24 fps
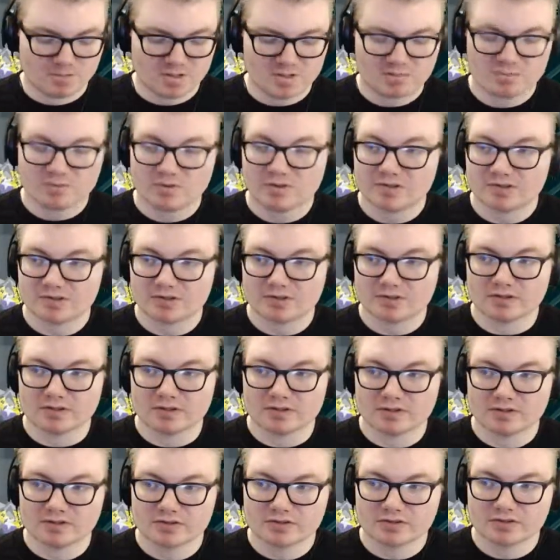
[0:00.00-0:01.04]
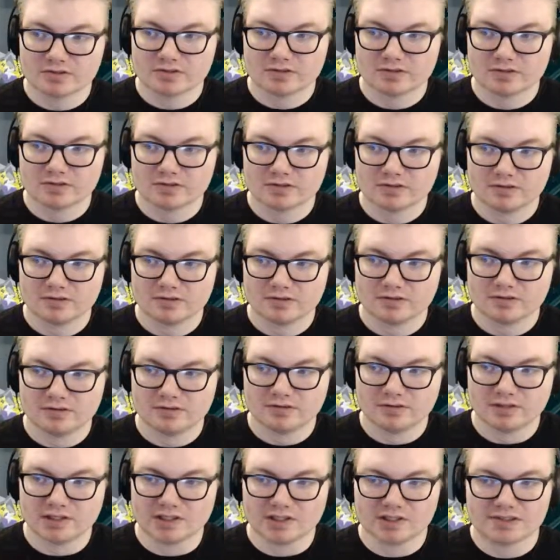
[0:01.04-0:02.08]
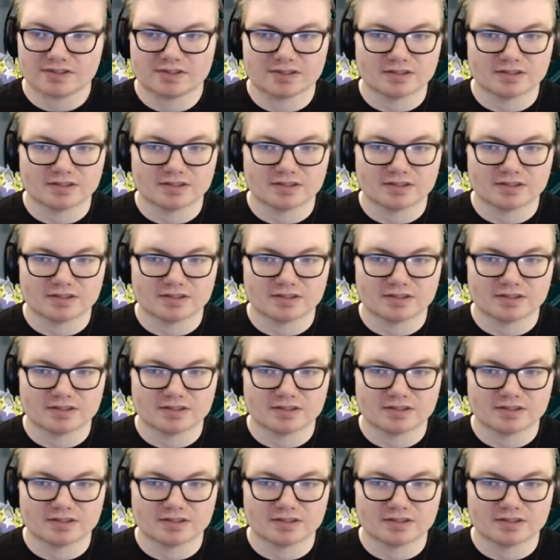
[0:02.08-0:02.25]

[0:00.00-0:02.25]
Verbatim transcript: I press this? No, it